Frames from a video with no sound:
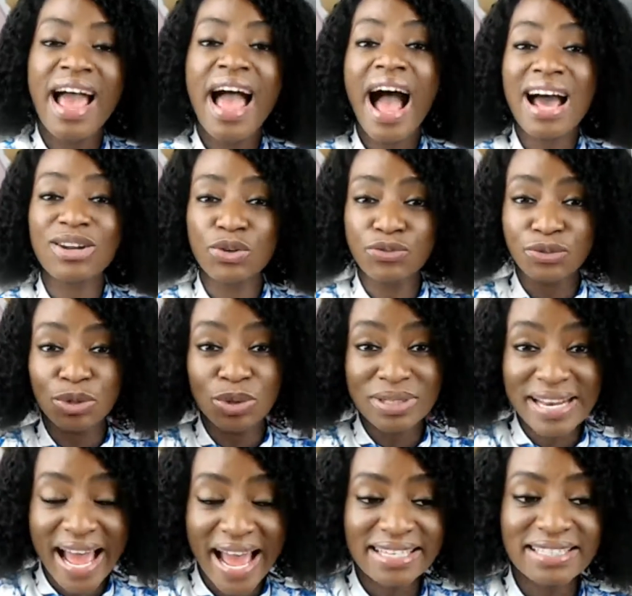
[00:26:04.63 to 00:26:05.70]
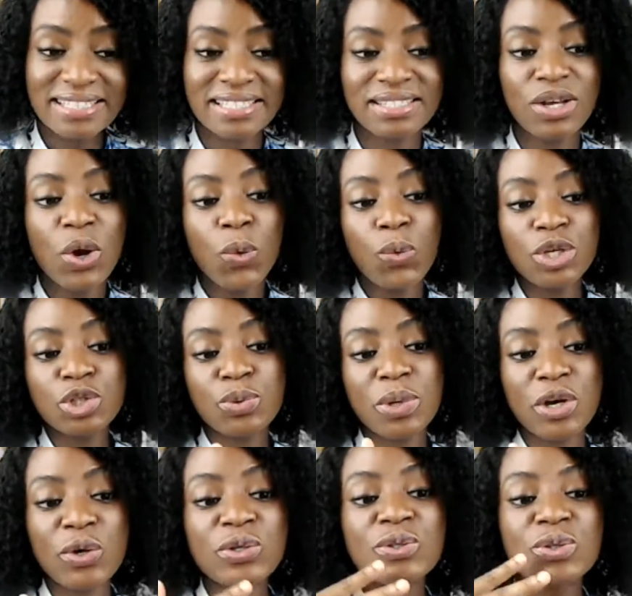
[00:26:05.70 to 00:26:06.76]
and of uniting, which we're
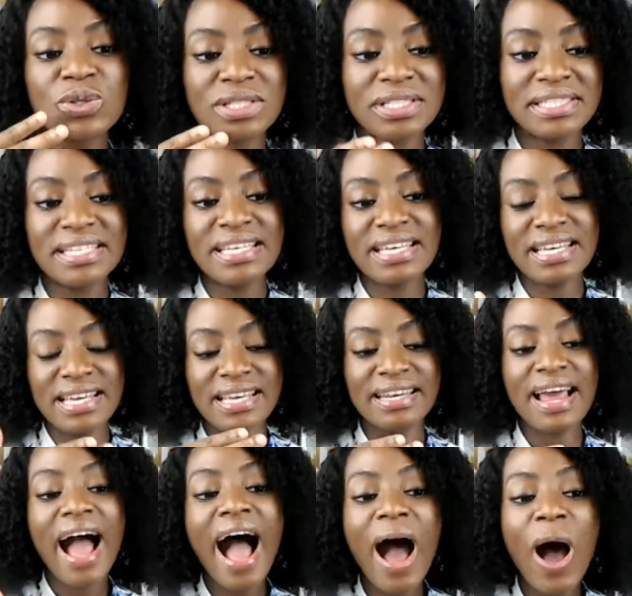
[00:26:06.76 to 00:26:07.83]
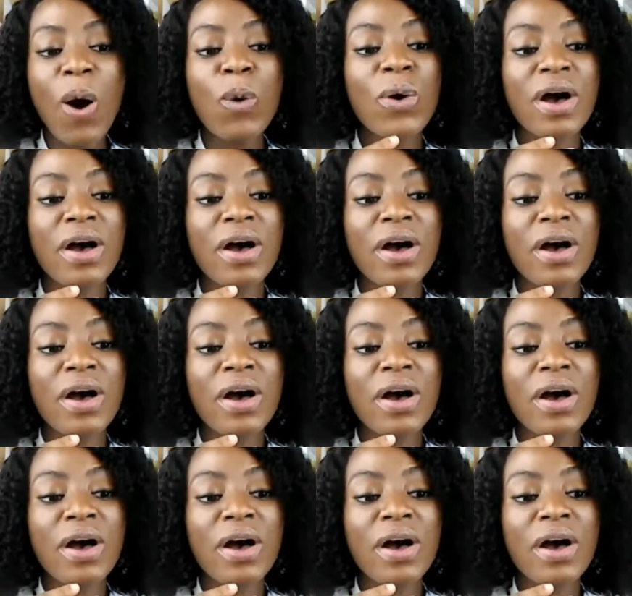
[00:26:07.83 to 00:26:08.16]
going to see in how